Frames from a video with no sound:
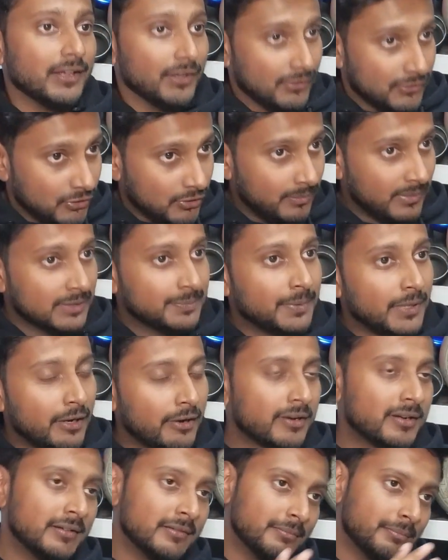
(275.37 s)
So much
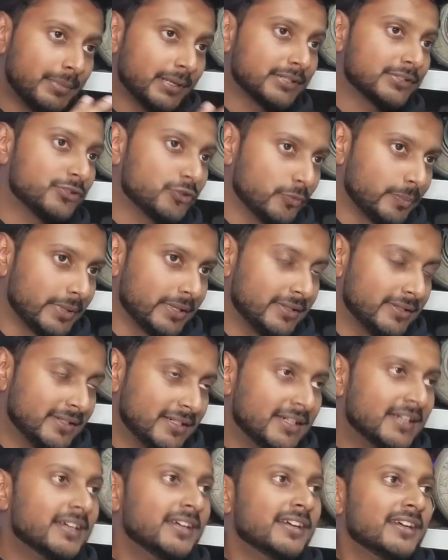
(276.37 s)
power, but stupid.
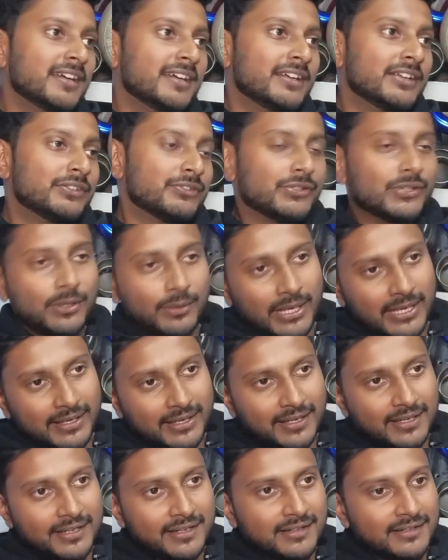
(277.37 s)
So I
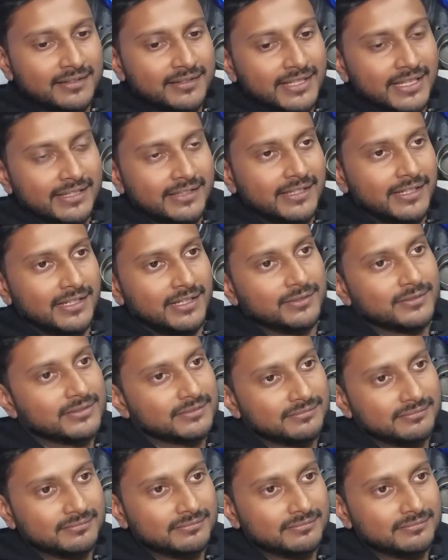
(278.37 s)
kind of take that out.